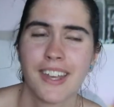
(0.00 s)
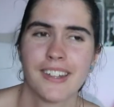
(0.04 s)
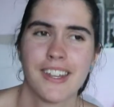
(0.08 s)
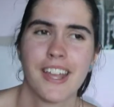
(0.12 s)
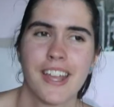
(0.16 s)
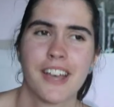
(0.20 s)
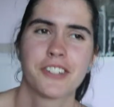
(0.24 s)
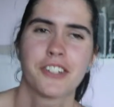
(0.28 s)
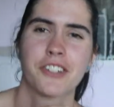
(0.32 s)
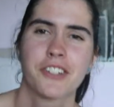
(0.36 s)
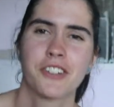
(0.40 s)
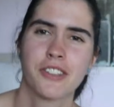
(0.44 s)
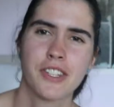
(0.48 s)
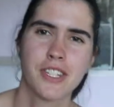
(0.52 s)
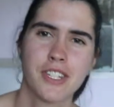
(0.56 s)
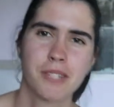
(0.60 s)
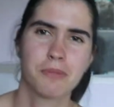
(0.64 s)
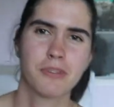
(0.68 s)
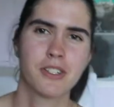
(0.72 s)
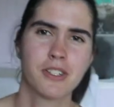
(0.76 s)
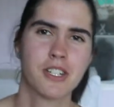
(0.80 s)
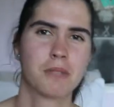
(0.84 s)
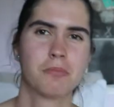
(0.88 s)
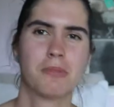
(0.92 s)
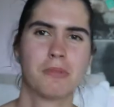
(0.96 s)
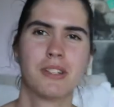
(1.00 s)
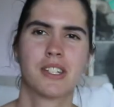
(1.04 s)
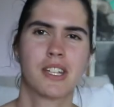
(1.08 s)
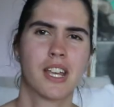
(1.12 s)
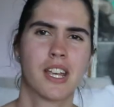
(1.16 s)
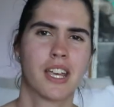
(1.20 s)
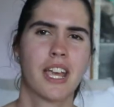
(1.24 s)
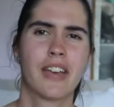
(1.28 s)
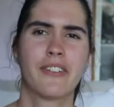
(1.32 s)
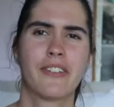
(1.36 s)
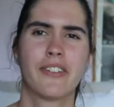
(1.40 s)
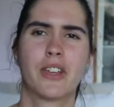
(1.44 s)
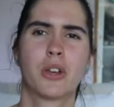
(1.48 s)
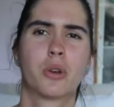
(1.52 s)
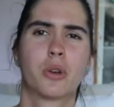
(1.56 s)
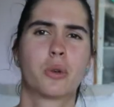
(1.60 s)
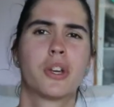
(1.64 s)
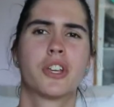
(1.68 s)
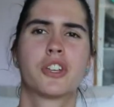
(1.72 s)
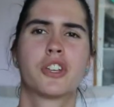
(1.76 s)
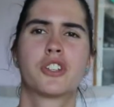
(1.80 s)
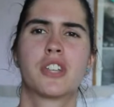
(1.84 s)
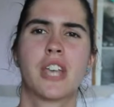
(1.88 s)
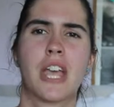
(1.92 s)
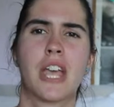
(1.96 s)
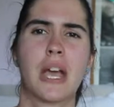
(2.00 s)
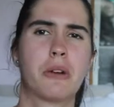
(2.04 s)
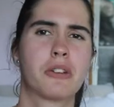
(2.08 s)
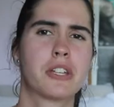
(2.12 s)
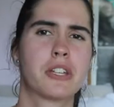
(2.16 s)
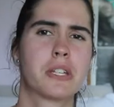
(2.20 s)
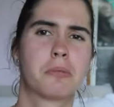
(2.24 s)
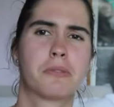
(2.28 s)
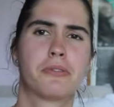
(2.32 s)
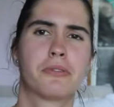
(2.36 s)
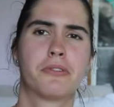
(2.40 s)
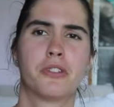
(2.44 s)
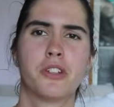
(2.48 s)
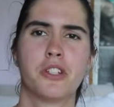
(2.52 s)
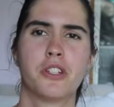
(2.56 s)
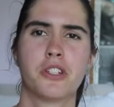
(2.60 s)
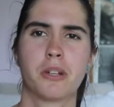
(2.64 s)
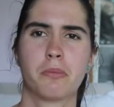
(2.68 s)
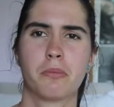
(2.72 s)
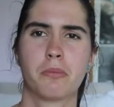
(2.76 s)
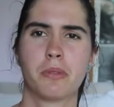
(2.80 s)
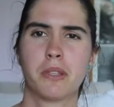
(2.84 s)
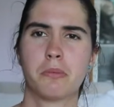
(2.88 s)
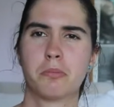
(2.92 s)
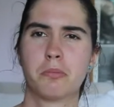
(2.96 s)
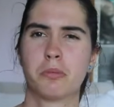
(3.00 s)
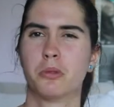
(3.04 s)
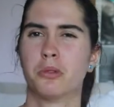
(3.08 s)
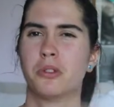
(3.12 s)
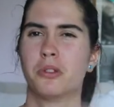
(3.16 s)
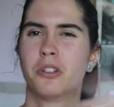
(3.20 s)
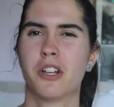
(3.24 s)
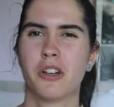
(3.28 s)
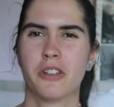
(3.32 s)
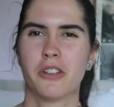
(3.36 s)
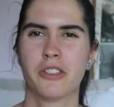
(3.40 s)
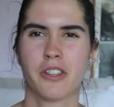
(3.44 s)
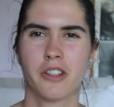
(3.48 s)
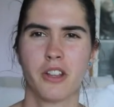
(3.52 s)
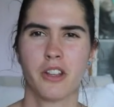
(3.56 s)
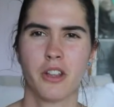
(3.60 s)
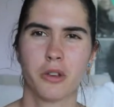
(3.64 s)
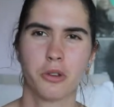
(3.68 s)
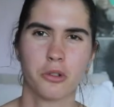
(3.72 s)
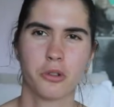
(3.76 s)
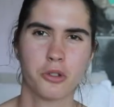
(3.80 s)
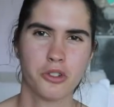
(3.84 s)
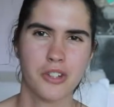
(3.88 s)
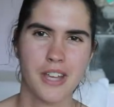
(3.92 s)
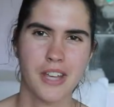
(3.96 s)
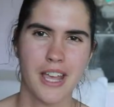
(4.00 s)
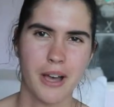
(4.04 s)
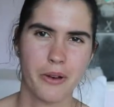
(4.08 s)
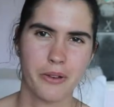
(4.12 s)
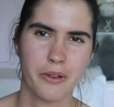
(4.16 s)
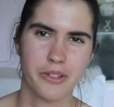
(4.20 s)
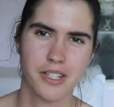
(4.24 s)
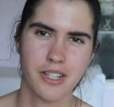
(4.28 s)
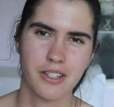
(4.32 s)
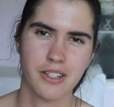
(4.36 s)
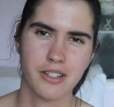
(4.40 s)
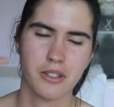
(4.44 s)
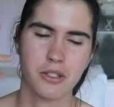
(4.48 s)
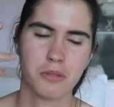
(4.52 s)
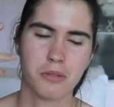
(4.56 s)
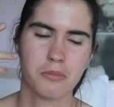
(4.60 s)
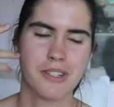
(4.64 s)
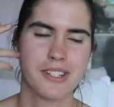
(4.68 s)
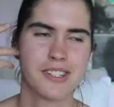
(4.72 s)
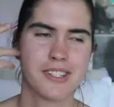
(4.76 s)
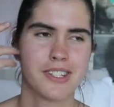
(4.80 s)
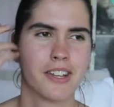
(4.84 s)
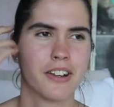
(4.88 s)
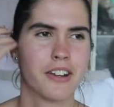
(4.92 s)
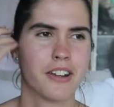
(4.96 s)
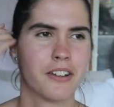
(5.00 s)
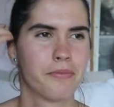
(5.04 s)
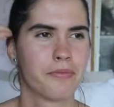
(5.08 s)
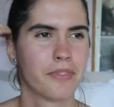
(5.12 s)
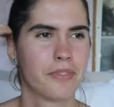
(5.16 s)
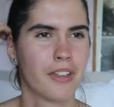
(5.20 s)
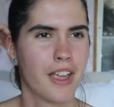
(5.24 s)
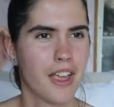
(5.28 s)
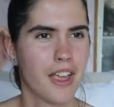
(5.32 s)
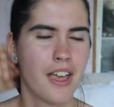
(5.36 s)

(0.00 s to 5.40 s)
Now, so this just means like having a quick shower just before you jump in the pool, you know, at the local showers at your swimming center.